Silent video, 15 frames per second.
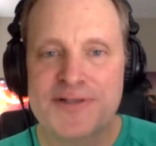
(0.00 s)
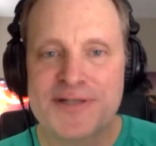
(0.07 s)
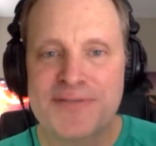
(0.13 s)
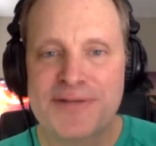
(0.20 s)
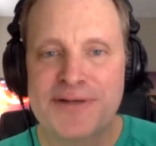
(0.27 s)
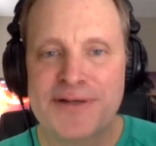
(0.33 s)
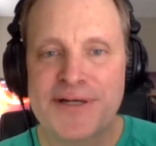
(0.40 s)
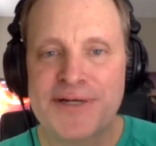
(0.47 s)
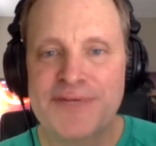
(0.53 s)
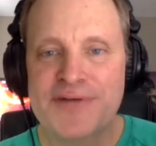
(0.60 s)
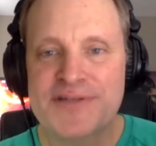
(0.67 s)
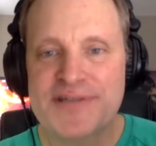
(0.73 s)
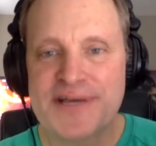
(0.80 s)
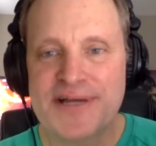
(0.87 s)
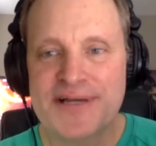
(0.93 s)
I mean, none of
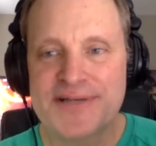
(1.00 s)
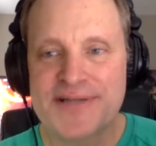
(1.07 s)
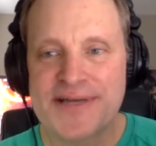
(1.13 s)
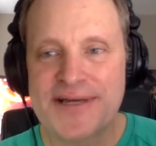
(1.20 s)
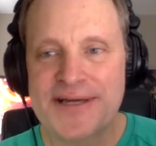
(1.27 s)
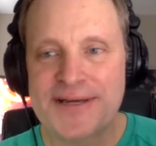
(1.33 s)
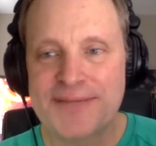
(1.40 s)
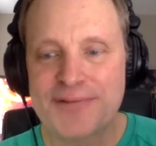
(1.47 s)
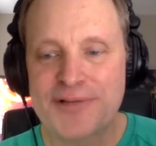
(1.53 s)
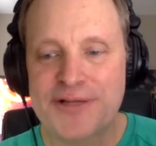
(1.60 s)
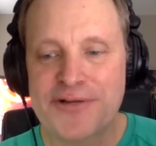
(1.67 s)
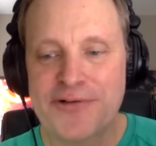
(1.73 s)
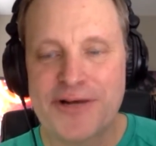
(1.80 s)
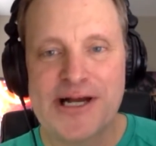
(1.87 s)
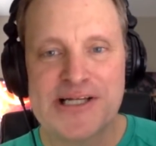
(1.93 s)
us has a complete
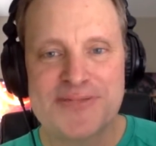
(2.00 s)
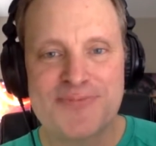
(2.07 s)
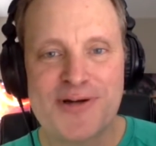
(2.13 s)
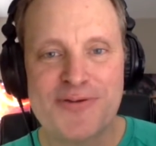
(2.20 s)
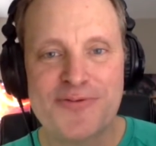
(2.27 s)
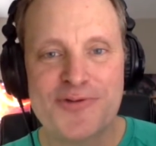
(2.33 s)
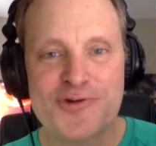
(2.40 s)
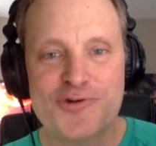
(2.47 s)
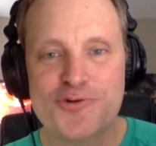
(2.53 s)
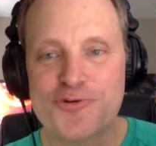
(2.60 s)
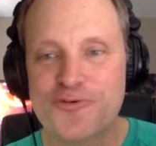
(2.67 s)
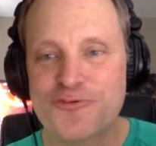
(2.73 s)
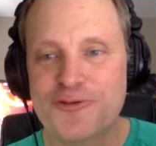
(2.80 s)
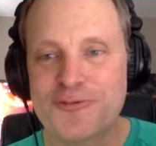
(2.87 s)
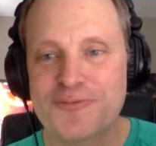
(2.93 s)
grasp on the truth
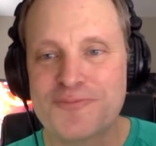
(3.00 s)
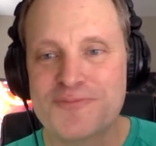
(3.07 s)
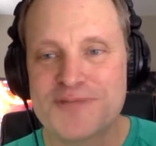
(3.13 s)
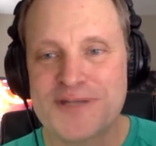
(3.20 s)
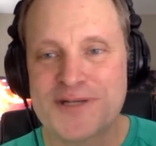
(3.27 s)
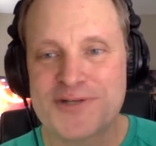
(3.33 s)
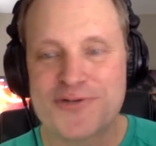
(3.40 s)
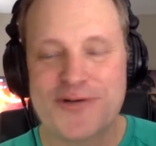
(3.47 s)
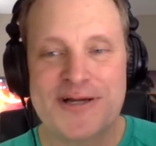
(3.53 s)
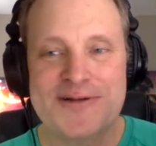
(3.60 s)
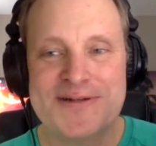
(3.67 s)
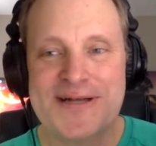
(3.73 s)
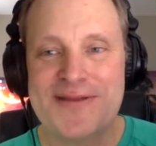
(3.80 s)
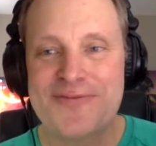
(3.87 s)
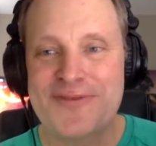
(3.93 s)
from 6 or 8,
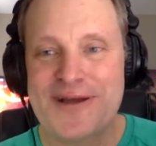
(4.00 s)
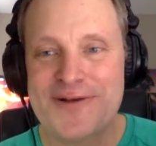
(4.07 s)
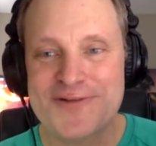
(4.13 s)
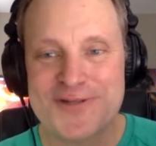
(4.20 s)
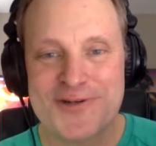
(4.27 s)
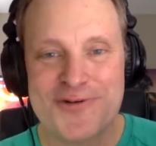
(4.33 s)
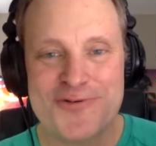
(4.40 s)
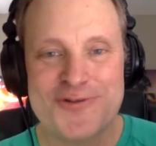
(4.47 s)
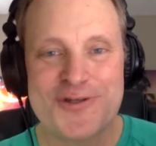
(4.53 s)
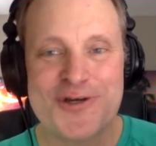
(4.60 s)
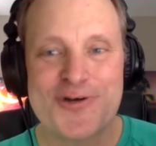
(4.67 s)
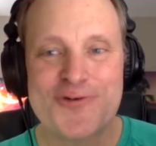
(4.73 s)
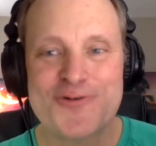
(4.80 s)
10,000 years ago.